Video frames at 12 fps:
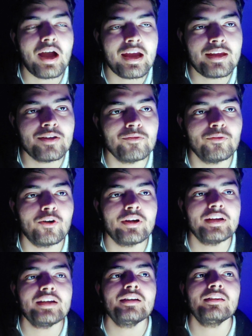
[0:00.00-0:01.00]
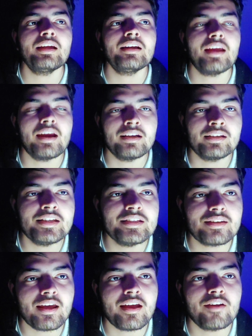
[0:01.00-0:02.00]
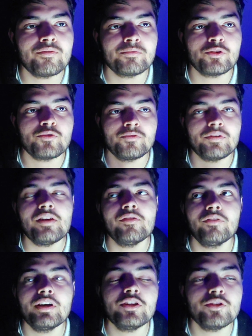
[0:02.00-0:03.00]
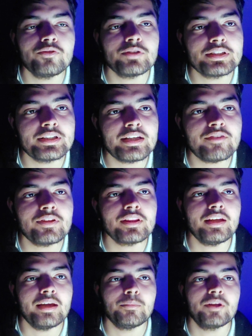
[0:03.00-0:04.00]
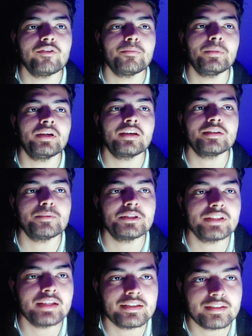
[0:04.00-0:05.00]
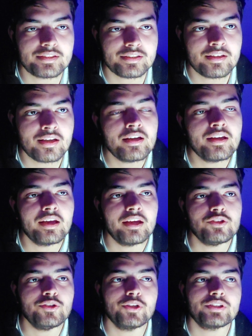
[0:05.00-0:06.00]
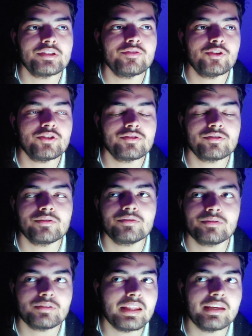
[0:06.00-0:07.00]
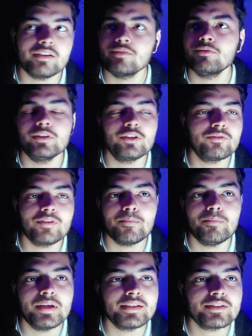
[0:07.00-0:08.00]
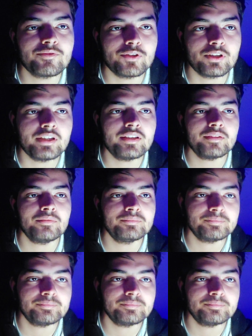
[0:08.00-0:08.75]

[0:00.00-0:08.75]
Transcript: I wanted that at least I have to fill one university with game development ka specialization, and USC was like one of the best for it.